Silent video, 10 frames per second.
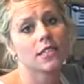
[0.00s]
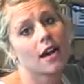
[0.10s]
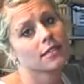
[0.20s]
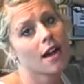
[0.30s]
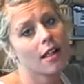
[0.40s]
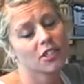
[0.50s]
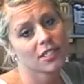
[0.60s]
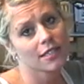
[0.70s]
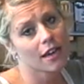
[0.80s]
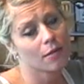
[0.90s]
Toxicology
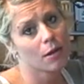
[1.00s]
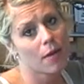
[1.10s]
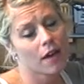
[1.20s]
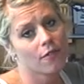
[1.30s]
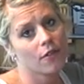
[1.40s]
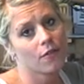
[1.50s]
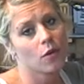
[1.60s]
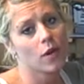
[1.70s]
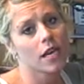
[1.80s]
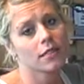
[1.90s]
is not going to be back for a
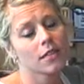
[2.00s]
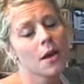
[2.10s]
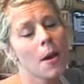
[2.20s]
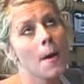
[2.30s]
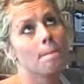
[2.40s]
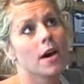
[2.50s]
few weeks,